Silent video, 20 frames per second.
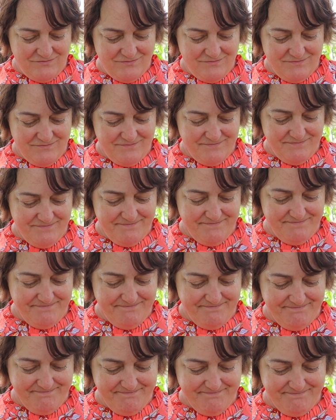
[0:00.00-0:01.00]

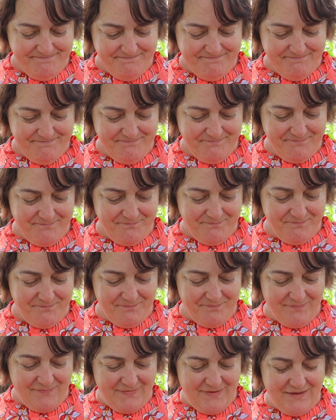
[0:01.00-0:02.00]

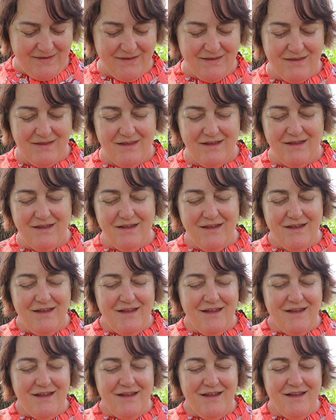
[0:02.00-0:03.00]

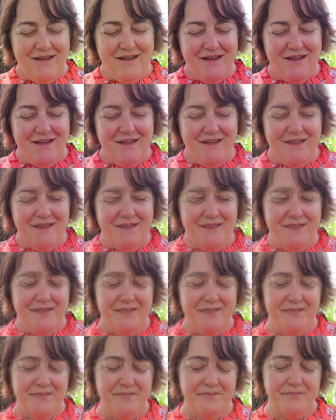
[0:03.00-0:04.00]

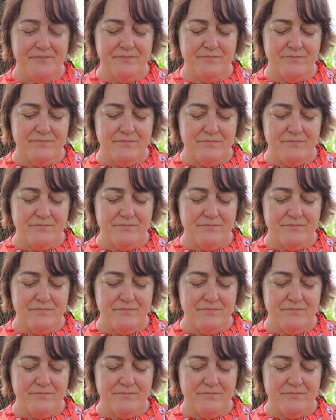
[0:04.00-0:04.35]
(silence)